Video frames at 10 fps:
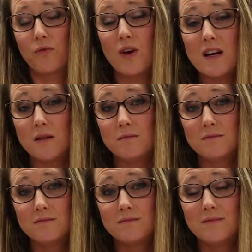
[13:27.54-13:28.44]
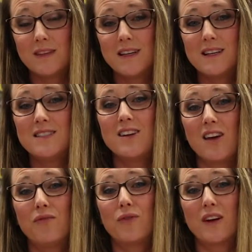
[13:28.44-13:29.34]
freedom to
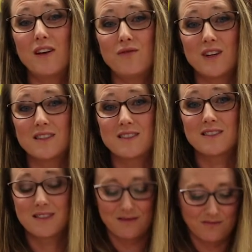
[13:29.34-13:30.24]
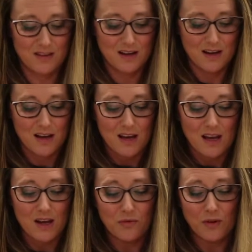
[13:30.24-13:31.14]
give forgiveness.
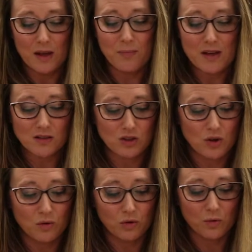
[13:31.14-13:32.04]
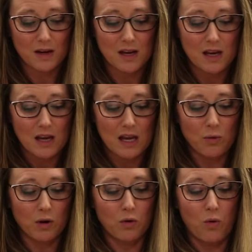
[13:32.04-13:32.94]
In Philippians 2:3,
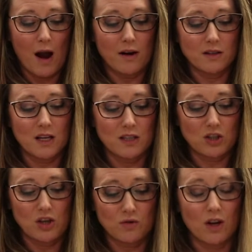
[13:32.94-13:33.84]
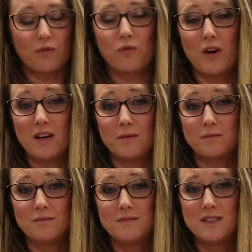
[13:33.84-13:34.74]
he requires us to use our
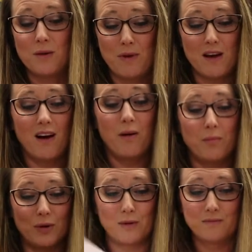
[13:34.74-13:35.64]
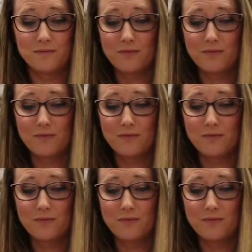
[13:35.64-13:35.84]
freedom to be humble.